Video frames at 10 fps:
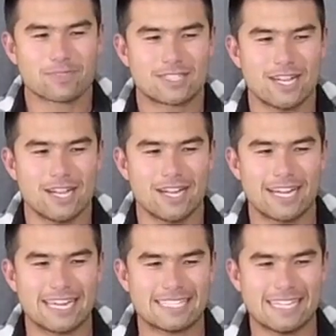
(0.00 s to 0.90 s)
So
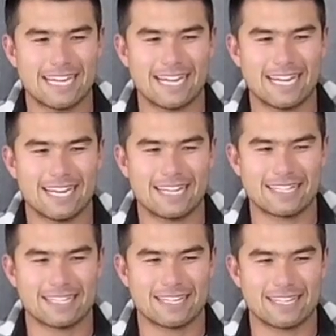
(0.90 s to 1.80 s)
I guess,
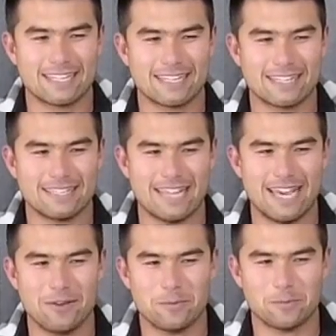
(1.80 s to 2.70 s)

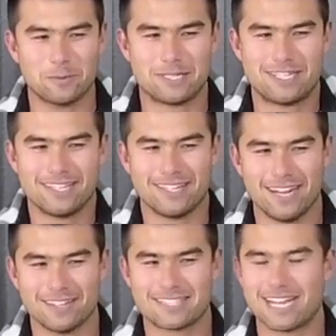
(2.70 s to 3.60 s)
yeah,
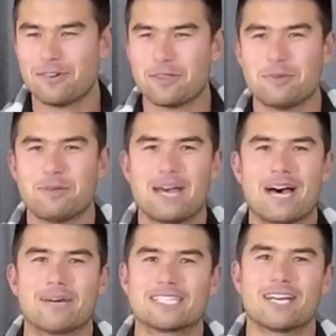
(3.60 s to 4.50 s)
I'll start with a bit
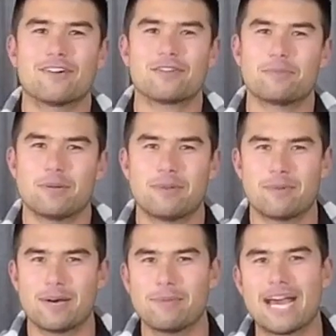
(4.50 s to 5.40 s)
about myself and a bit
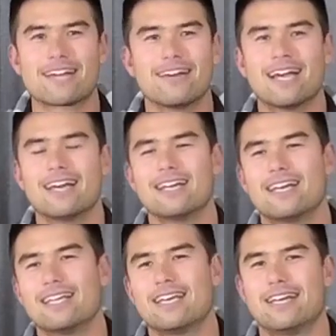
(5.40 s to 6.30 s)
about my background,
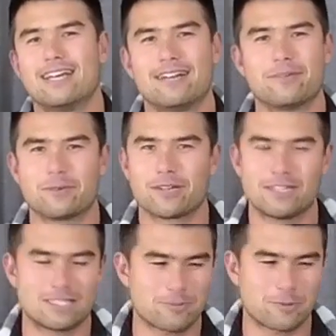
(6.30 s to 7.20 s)
and then we'll go
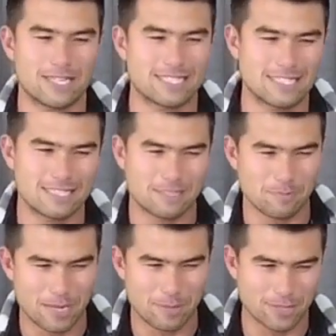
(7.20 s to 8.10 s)
into some questions. There's
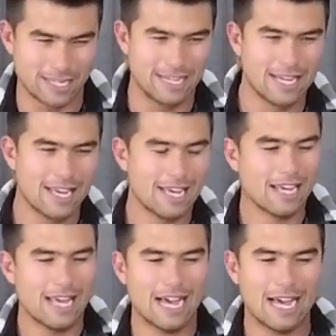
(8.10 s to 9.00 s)
some people that
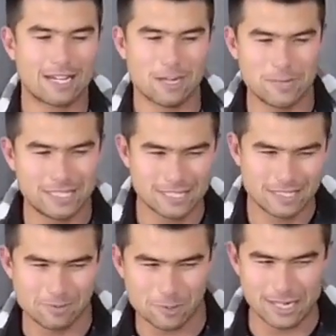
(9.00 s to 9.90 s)

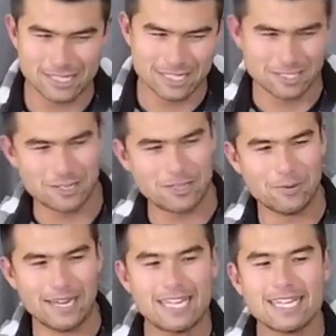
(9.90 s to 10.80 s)
commented some questions during
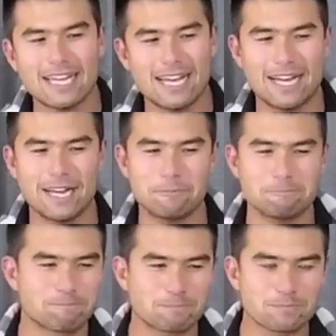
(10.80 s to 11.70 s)
the week.
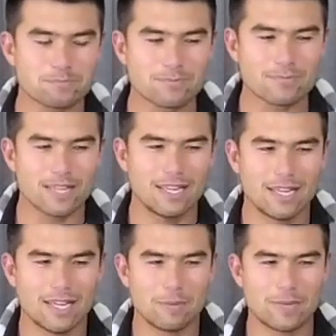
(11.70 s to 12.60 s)

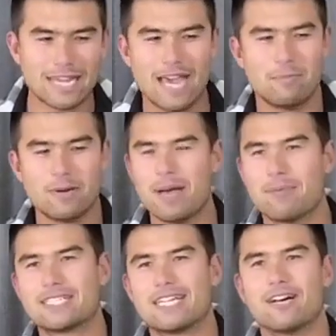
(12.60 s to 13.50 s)
But yeah, a bit
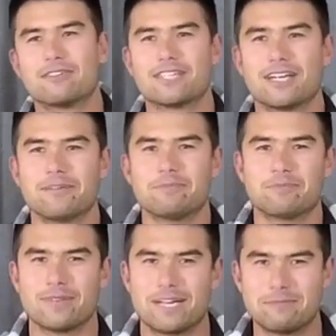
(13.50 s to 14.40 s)
about myself. So
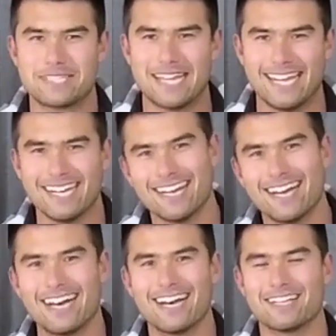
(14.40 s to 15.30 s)
my name's Stan.
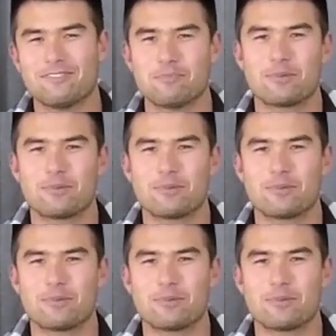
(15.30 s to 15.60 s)
I live in